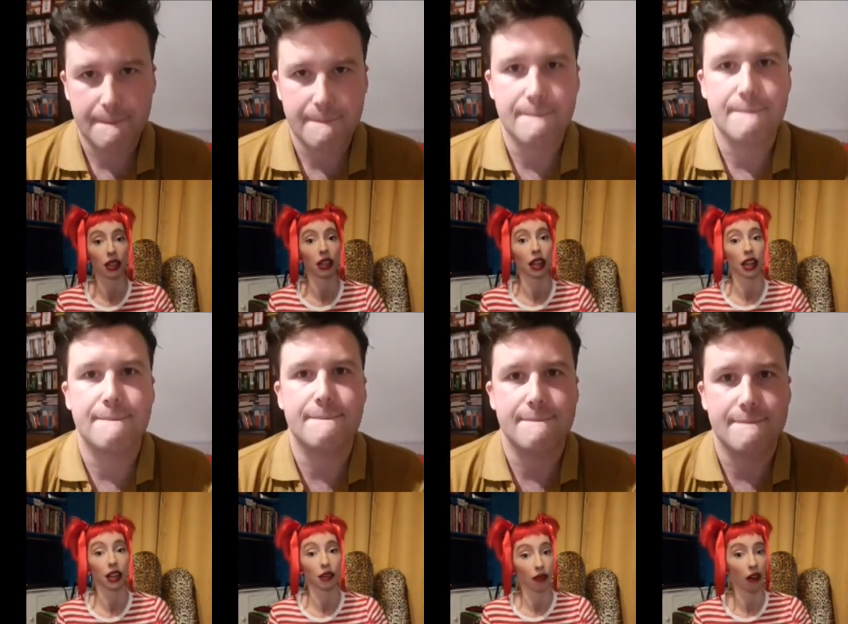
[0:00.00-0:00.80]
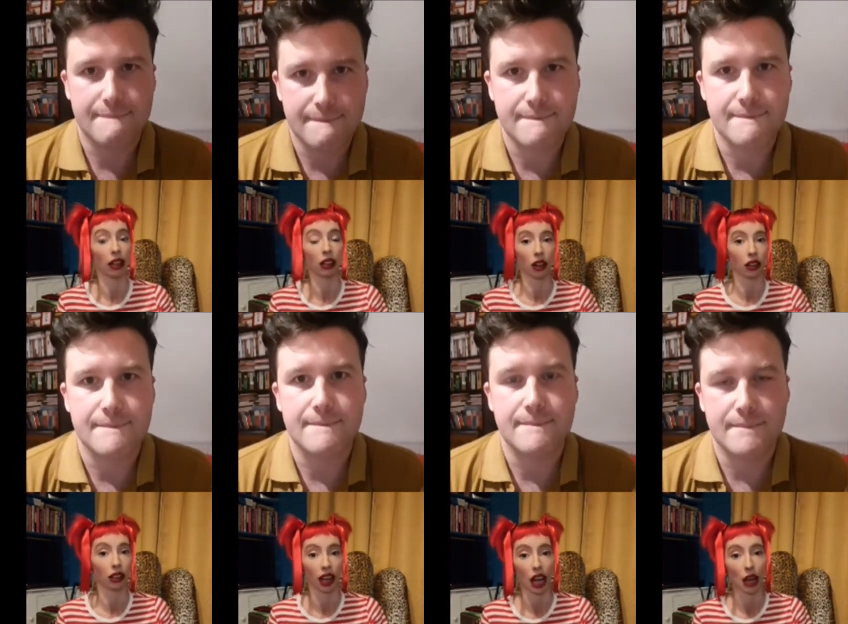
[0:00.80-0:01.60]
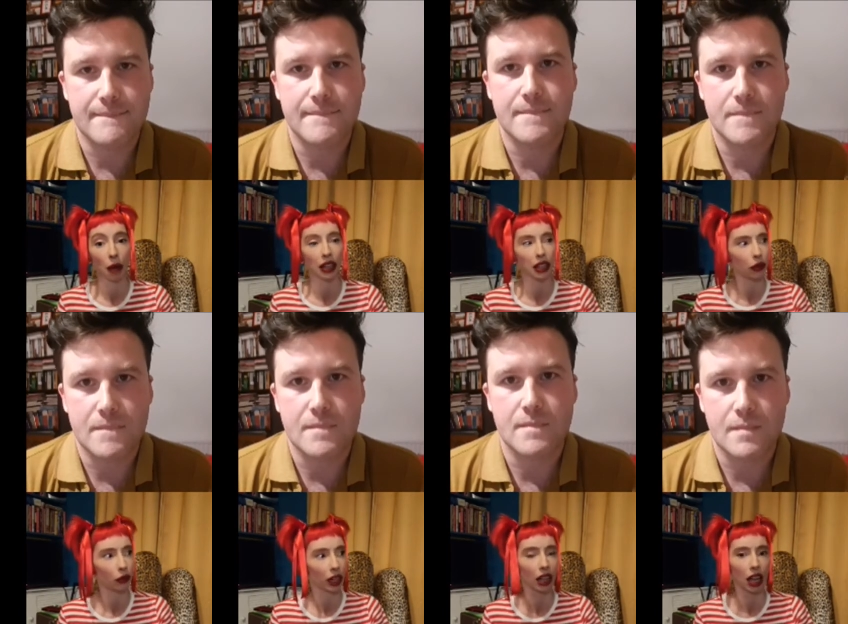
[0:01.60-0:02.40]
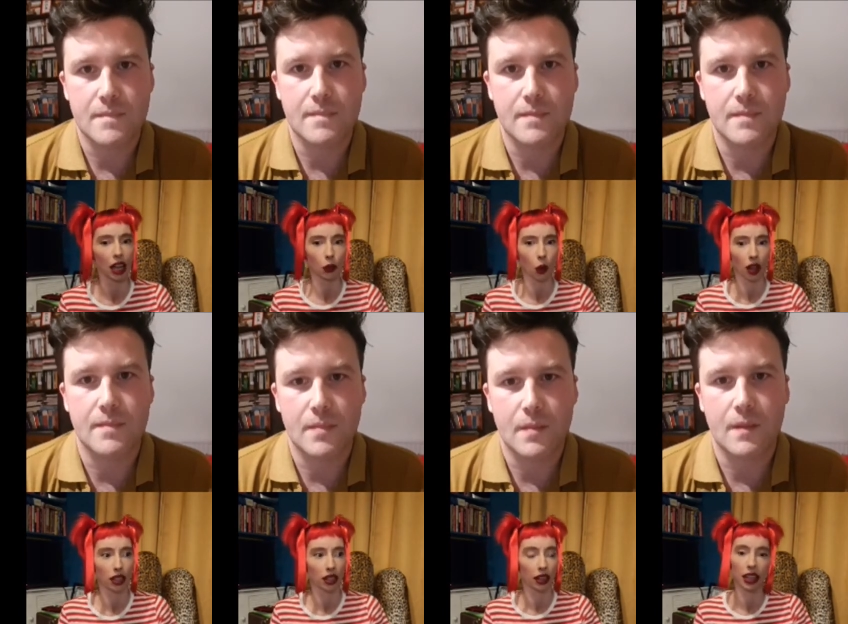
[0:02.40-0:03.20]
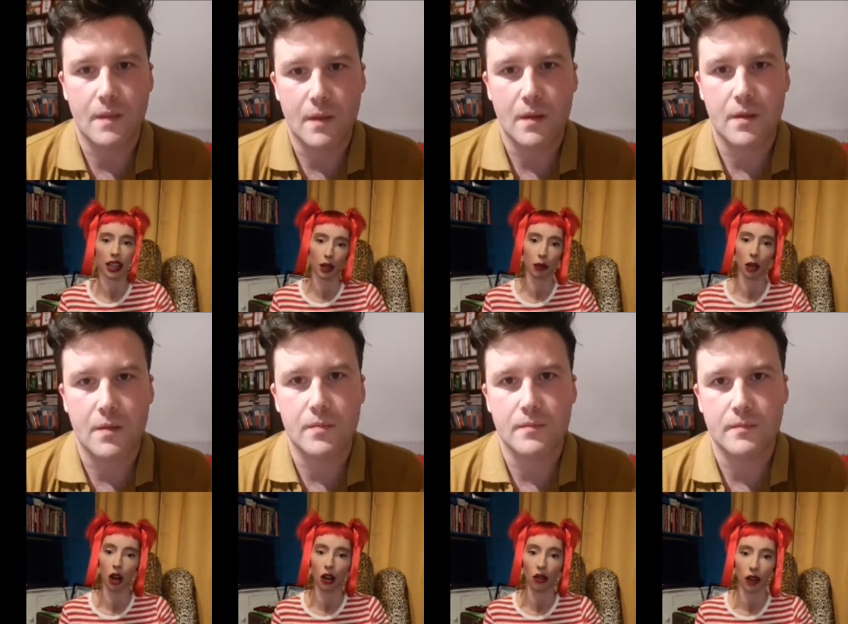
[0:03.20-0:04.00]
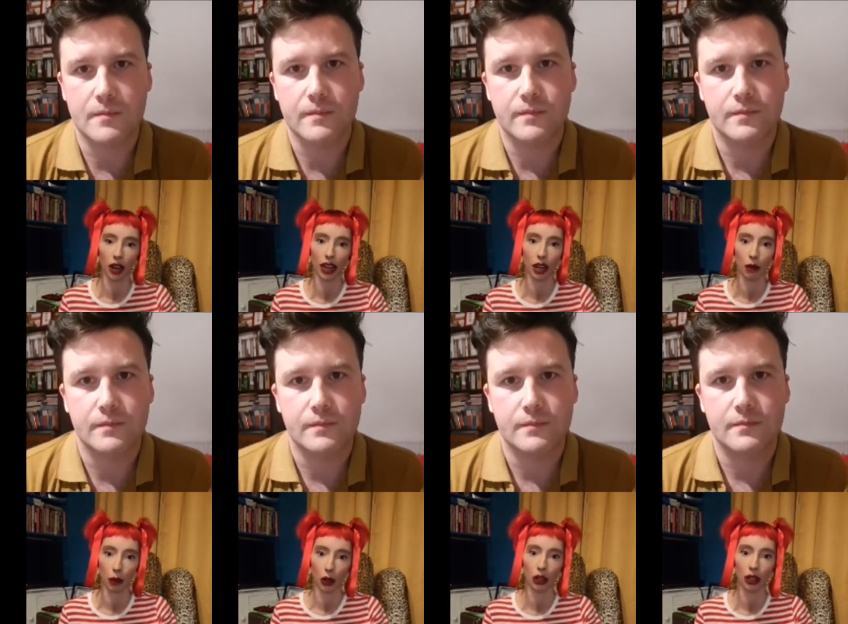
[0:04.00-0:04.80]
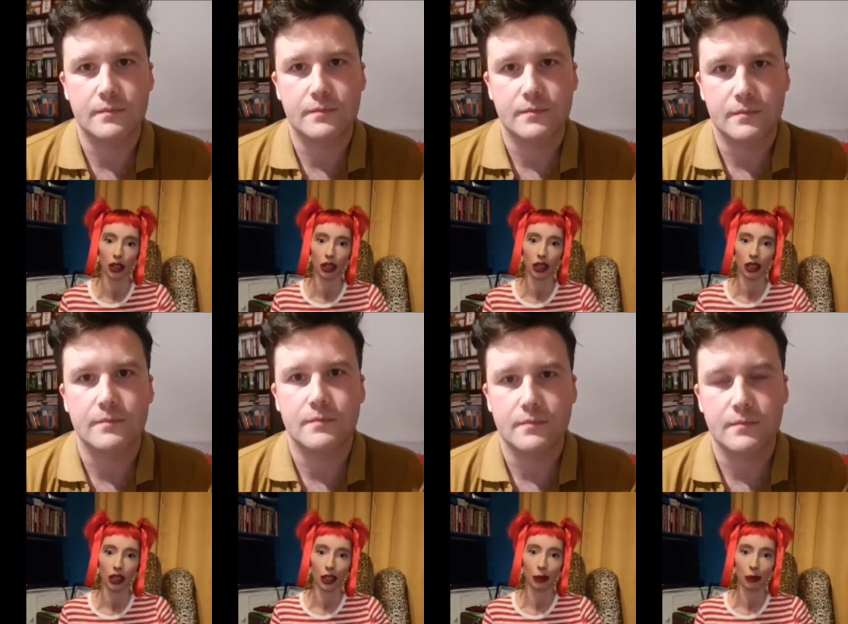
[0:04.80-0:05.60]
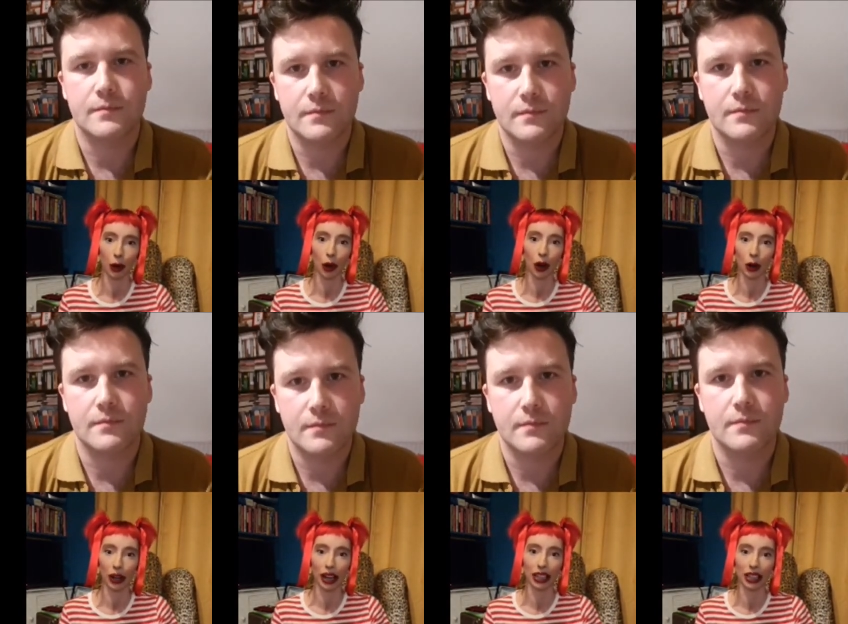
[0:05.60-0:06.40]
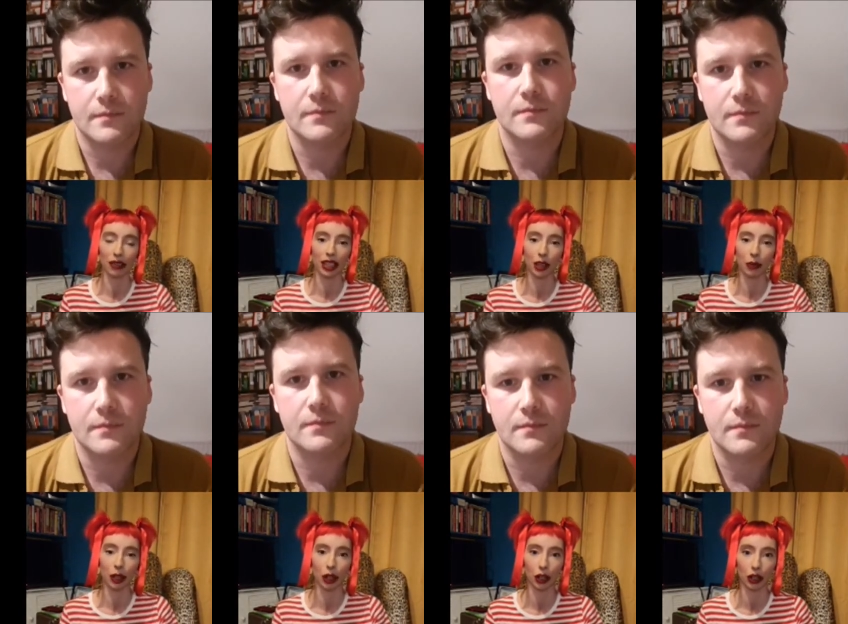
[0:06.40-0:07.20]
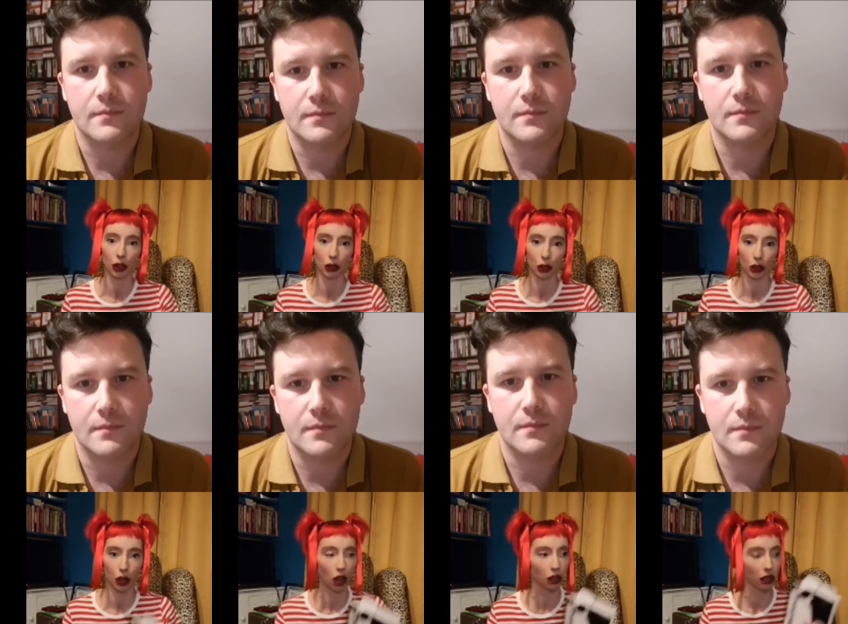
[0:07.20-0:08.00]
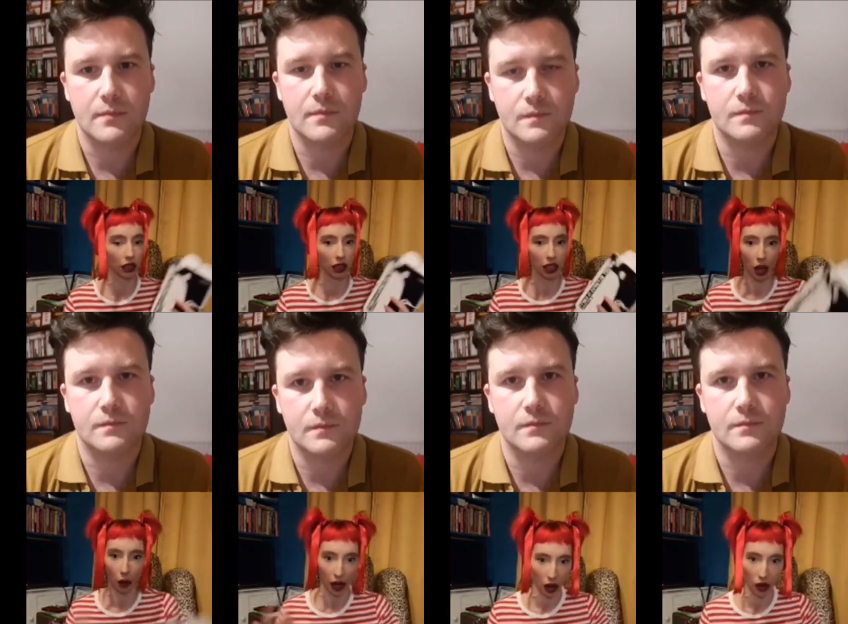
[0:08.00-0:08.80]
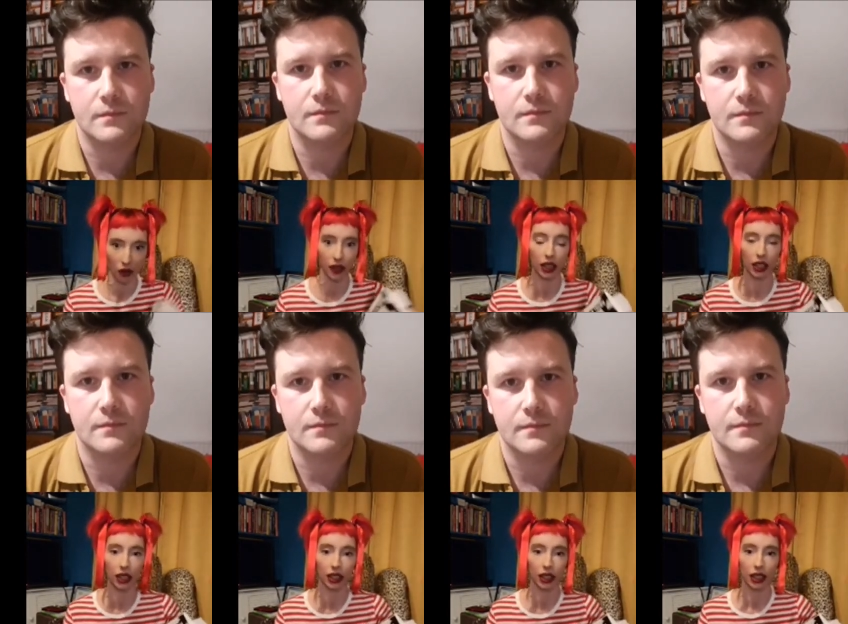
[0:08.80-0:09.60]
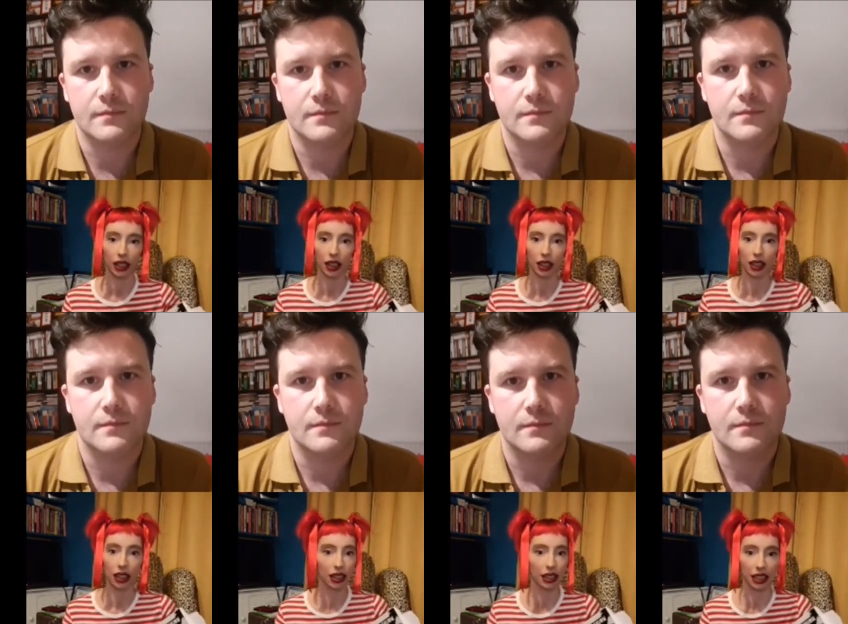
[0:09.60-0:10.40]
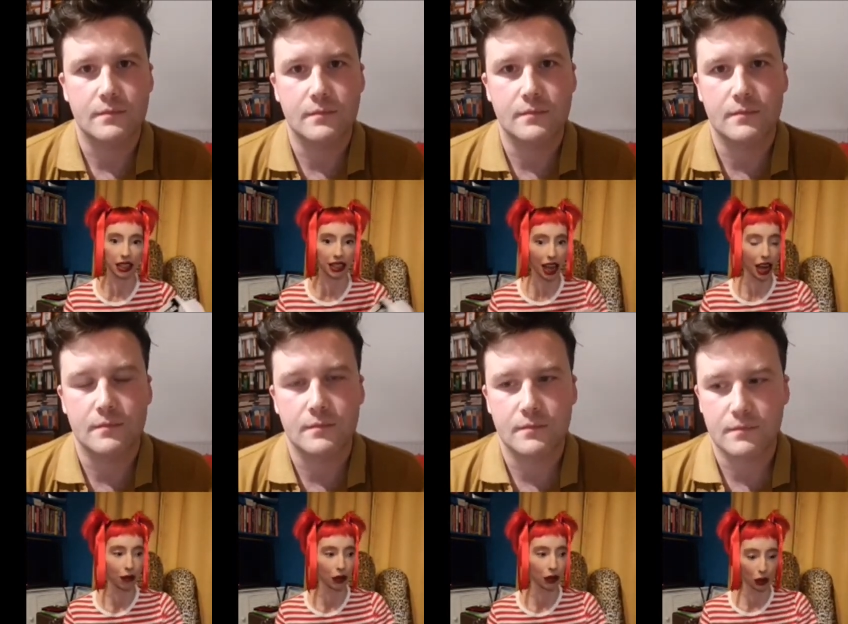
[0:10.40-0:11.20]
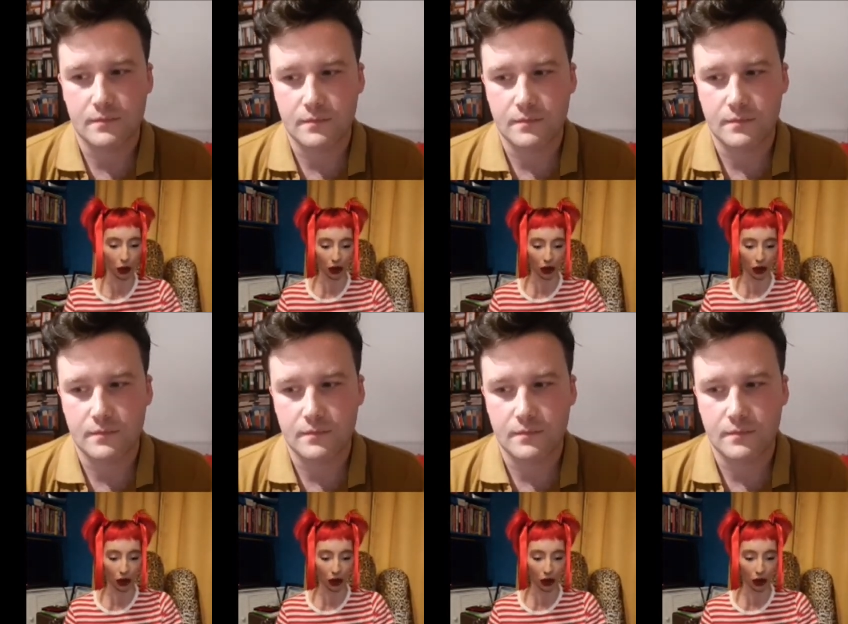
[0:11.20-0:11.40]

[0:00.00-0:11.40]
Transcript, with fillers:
Speaker 1: in a very long time. I didn't realise what a psychic block writing a book can put on creativity, because you're just constantly going over this same sort of